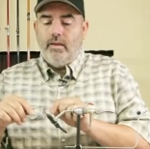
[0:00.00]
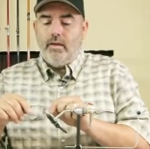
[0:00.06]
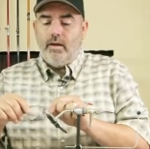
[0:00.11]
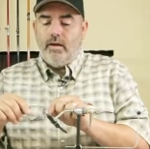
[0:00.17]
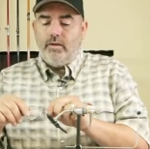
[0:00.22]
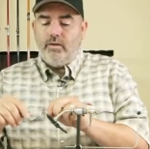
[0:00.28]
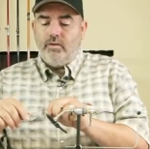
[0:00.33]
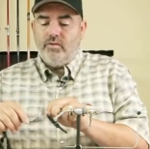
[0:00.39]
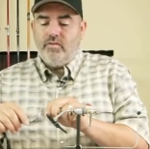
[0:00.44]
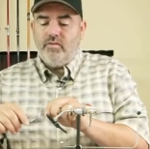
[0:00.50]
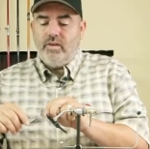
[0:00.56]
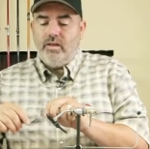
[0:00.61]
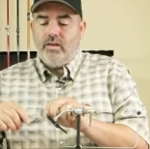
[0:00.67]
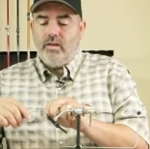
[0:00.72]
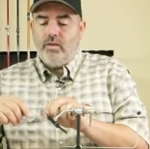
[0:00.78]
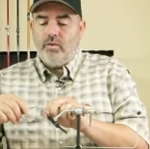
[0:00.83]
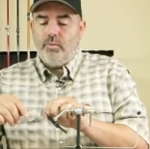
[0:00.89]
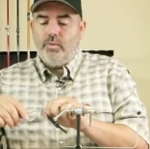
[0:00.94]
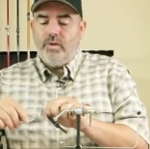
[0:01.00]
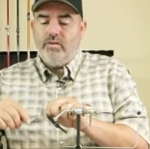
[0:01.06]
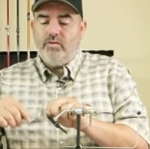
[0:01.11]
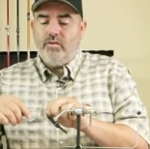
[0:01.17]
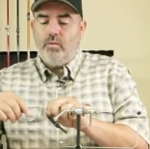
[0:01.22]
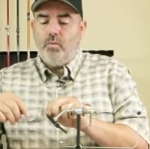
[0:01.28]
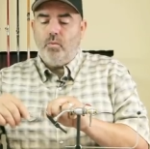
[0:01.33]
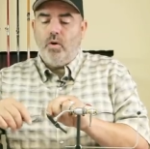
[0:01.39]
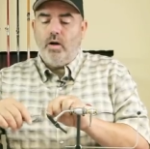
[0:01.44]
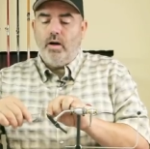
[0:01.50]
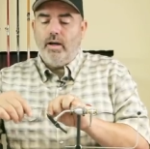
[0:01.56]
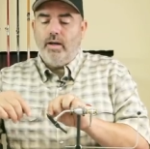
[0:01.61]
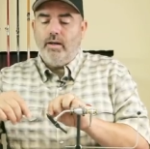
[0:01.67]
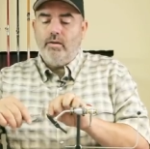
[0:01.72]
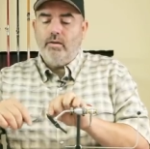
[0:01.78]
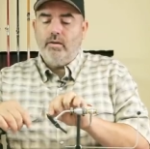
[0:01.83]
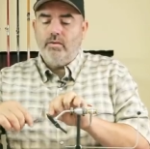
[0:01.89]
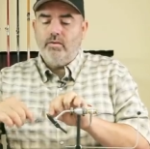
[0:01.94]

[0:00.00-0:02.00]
uh, you'll see in a reason why.